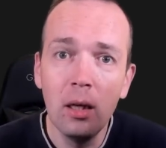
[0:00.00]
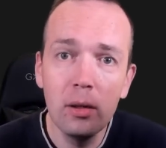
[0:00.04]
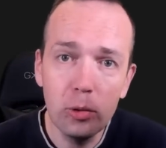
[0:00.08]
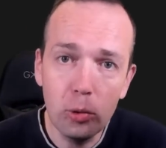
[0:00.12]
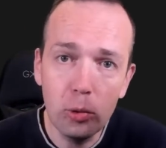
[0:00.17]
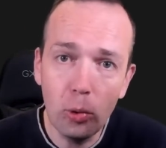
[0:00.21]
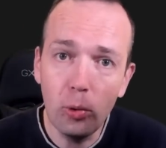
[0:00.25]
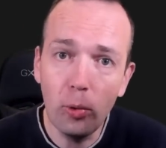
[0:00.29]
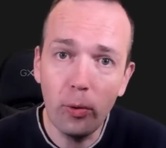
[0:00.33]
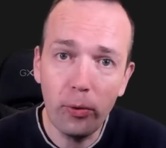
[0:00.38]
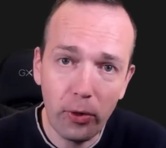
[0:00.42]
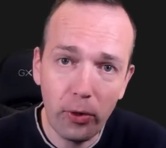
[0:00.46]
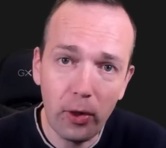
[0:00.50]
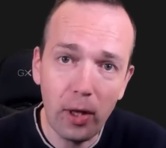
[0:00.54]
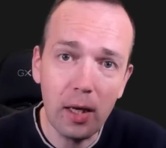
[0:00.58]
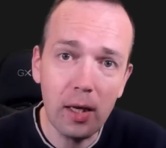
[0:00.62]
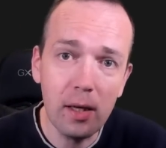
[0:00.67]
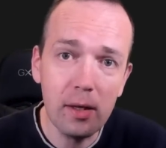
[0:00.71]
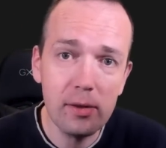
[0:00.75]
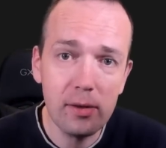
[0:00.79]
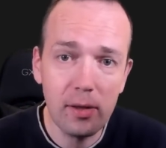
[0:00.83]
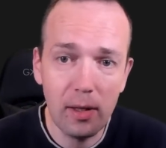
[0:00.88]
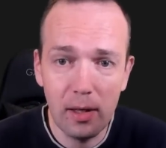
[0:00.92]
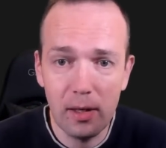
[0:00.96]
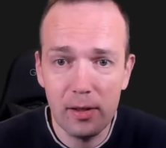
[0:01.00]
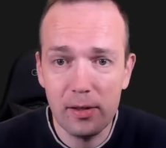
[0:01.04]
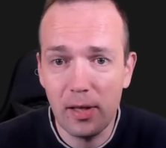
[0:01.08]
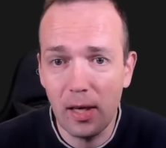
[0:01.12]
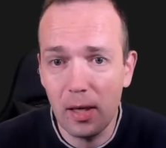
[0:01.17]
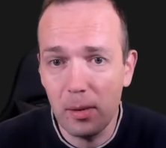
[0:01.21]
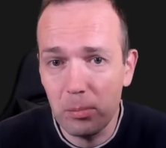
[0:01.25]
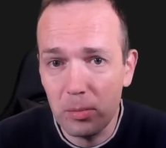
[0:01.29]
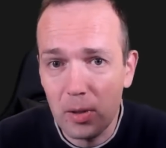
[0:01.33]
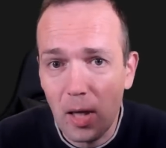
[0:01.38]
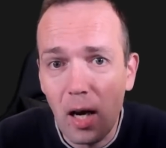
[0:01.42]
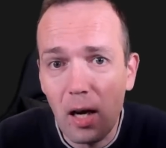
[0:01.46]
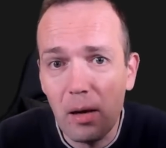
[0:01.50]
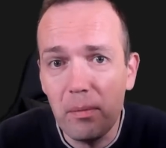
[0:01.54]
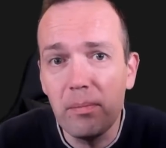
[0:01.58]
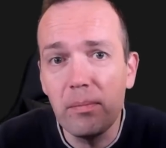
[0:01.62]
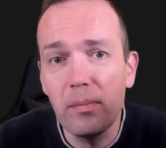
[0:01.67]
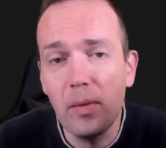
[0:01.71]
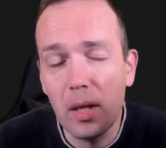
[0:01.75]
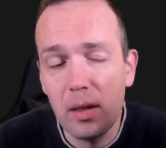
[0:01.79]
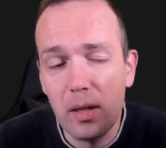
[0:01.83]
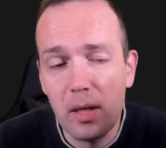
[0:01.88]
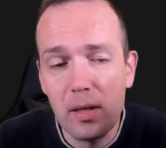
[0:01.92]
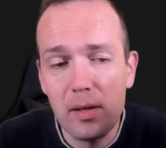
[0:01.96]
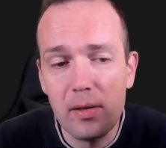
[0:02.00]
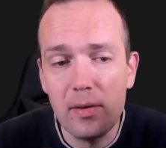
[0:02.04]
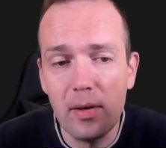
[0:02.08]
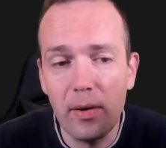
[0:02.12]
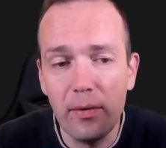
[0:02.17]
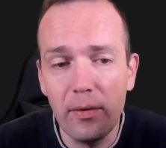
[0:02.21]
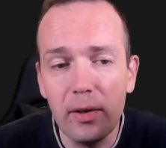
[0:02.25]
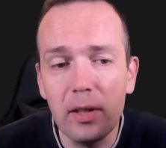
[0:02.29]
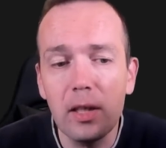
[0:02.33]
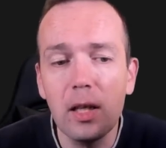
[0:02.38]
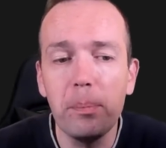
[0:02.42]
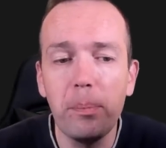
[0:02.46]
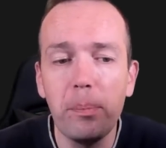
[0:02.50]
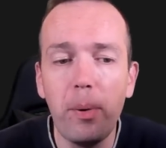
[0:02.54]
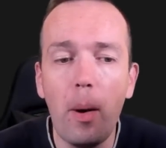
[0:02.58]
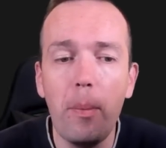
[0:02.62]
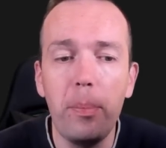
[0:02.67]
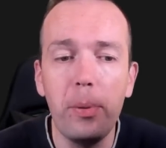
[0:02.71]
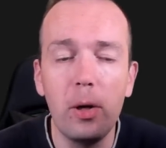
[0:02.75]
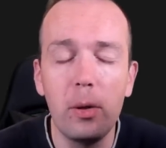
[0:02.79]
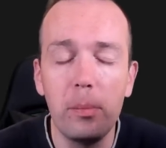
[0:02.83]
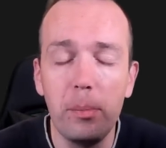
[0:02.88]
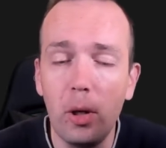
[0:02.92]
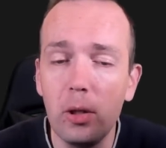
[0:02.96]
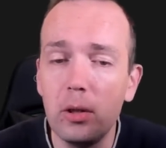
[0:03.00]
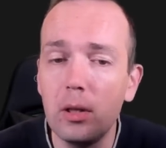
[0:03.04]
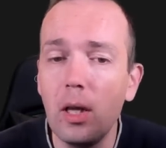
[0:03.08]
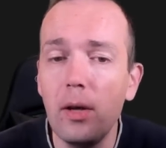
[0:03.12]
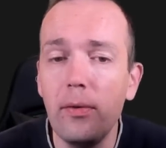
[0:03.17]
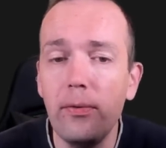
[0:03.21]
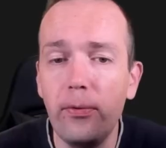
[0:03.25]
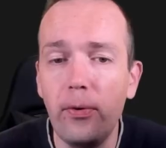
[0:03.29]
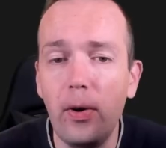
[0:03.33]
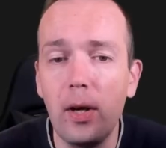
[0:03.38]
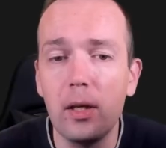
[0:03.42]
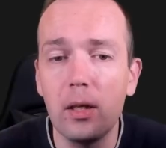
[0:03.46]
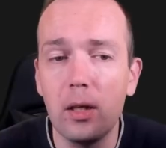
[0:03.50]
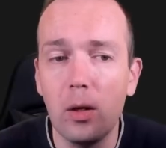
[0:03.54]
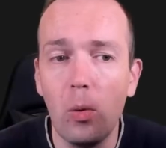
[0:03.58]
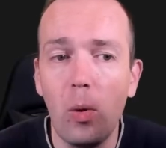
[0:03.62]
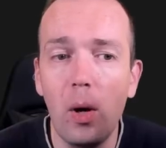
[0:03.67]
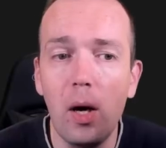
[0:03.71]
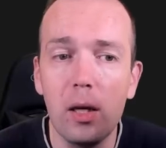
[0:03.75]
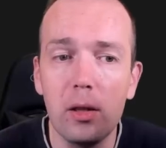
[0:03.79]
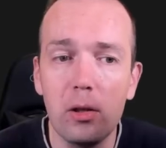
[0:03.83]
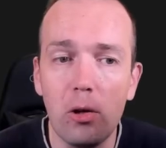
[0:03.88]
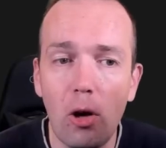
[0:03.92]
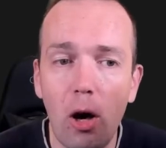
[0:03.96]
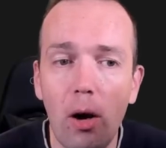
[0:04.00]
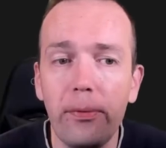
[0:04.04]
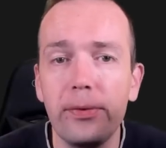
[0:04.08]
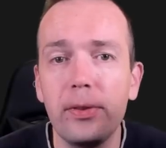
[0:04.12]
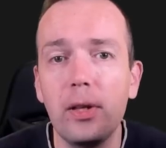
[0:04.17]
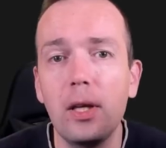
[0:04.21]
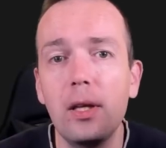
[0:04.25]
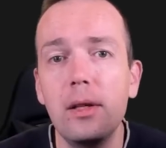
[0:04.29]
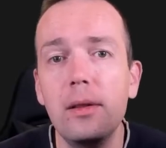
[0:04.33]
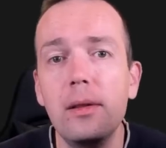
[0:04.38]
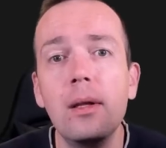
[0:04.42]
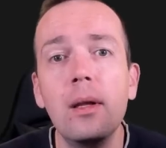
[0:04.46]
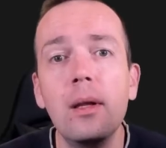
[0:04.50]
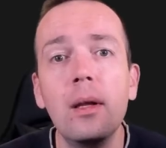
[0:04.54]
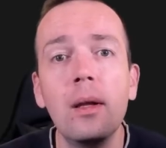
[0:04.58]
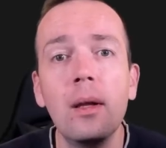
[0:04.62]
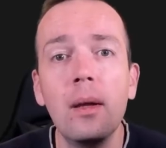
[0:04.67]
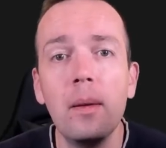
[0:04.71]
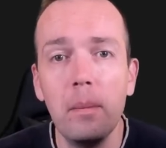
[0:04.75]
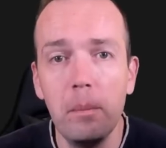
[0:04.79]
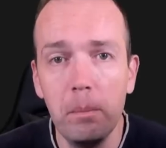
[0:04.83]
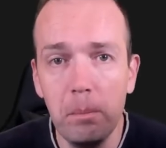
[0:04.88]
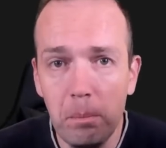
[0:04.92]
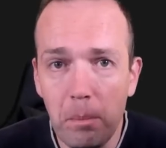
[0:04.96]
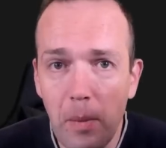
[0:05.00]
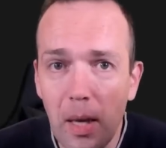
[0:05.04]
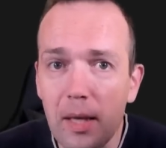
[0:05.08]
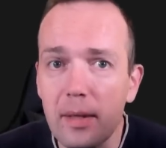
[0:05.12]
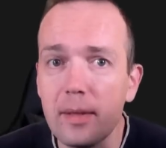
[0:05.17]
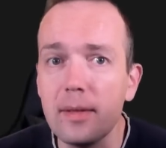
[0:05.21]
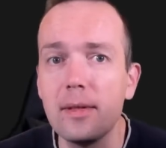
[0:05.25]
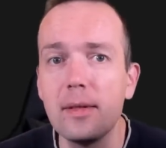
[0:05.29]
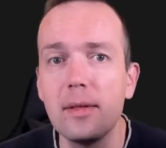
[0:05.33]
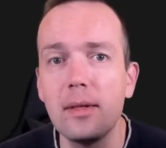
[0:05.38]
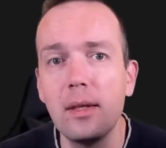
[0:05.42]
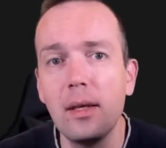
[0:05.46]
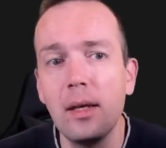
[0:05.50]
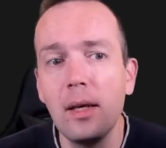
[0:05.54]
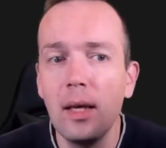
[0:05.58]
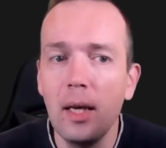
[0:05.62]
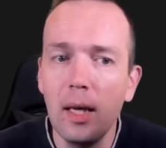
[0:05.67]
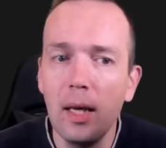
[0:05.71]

two things at the same time, and this is a very popular motive and quite often missed